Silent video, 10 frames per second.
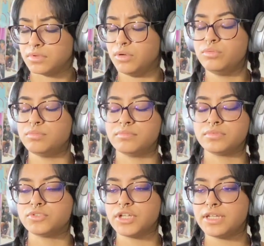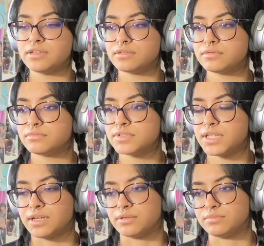Oh, Jake,
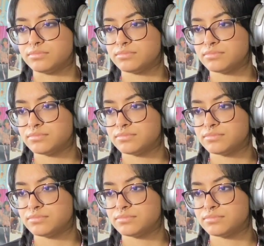sit down.